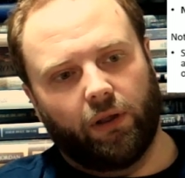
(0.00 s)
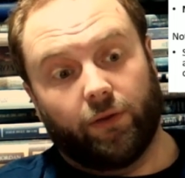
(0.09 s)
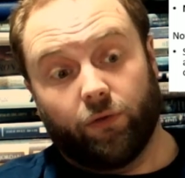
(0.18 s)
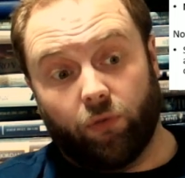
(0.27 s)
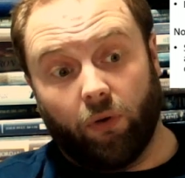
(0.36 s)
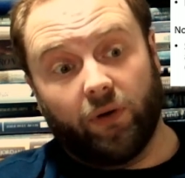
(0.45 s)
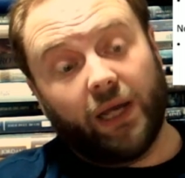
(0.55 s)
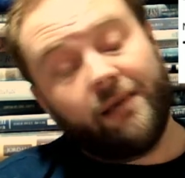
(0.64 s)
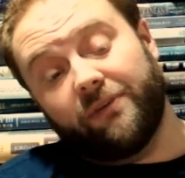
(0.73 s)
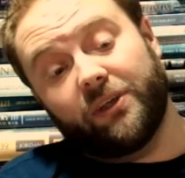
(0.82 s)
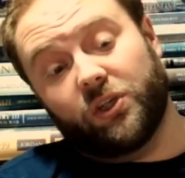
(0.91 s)
The Royal
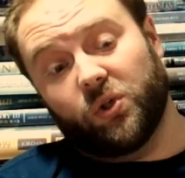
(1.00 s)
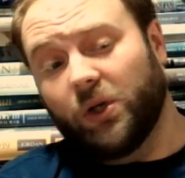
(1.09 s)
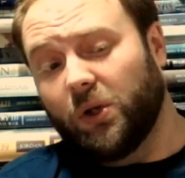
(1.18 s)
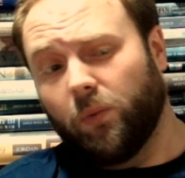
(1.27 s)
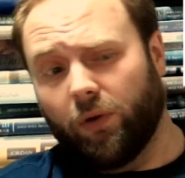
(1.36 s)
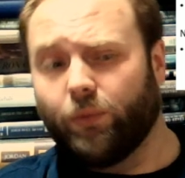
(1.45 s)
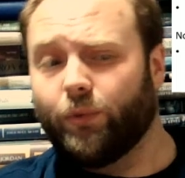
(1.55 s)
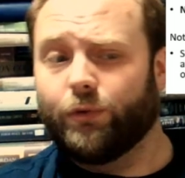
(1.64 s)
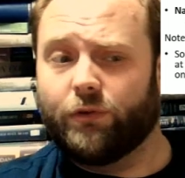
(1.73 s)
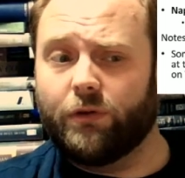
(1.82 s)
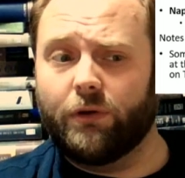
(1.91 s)
Navy during World
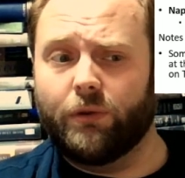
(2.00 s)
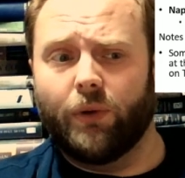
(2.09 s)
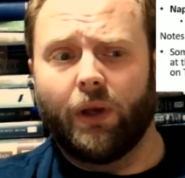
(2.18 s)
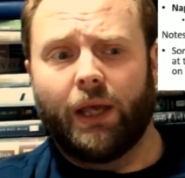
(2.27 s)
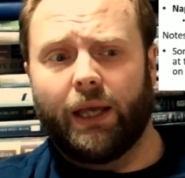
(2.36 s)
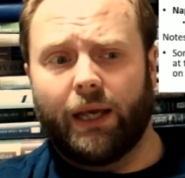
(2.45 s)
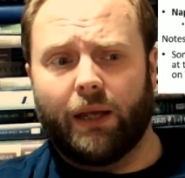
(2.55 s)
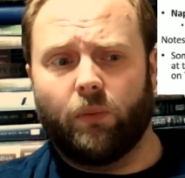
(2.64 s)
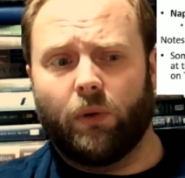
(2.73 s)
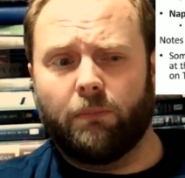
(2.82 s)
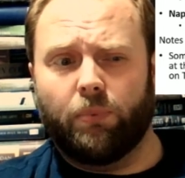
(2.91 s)
War II at
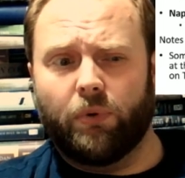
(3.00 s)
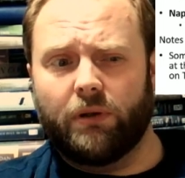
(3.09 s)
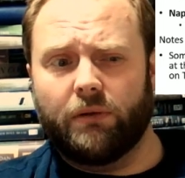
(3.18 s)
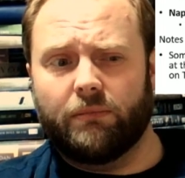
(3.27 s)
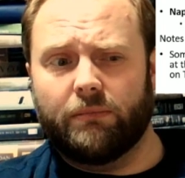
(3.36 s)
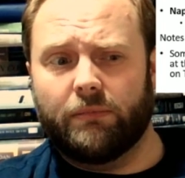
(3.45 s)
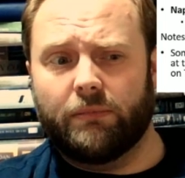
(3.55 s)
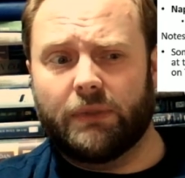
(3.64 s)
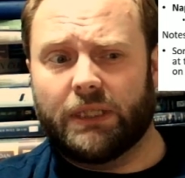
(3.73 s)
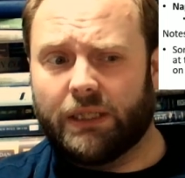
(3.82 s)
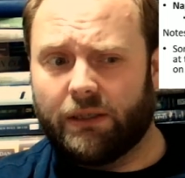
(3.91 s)
one point
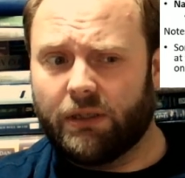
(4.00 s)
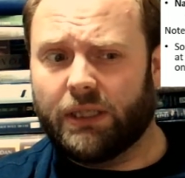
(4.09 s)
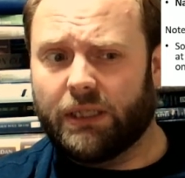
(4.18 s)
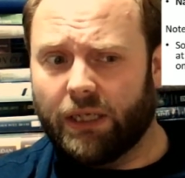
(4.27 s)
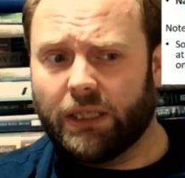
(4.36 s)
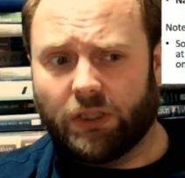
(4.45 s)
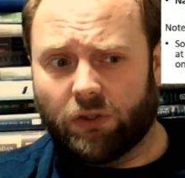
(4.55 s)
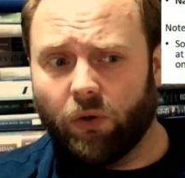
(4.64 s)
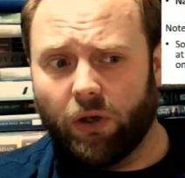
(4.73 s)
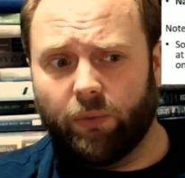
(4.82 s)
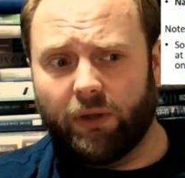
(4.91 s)
seriously does
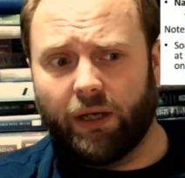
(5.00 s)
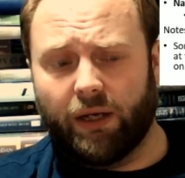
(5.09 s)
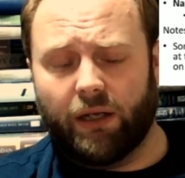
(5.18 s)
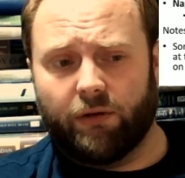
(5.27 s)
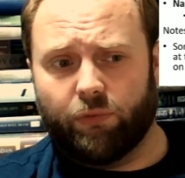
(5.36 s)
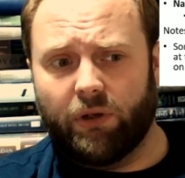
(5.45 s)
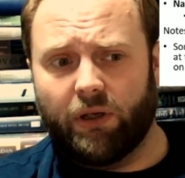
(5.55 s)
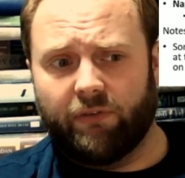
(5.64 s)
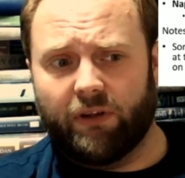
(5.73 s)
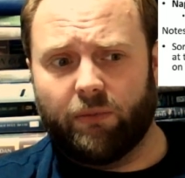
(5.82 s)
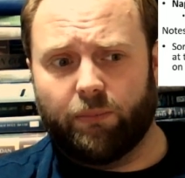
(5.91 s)
toy with the idea of
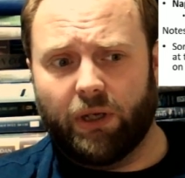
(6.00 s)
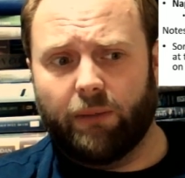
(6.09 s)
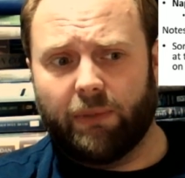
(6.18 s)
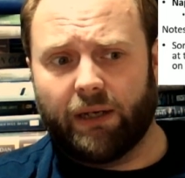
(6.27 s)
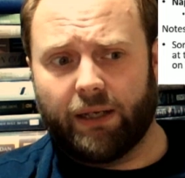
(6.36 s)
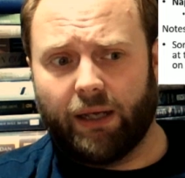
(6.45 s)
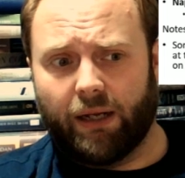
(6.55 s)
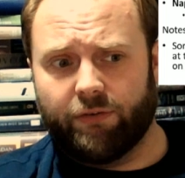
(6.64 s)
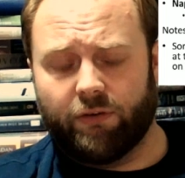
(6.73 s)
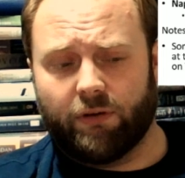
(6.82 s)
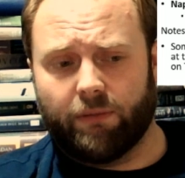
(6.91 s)
reinventing, bringing back the colour
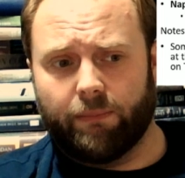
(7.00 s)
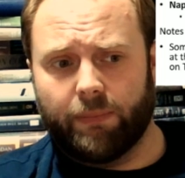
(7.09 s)
system.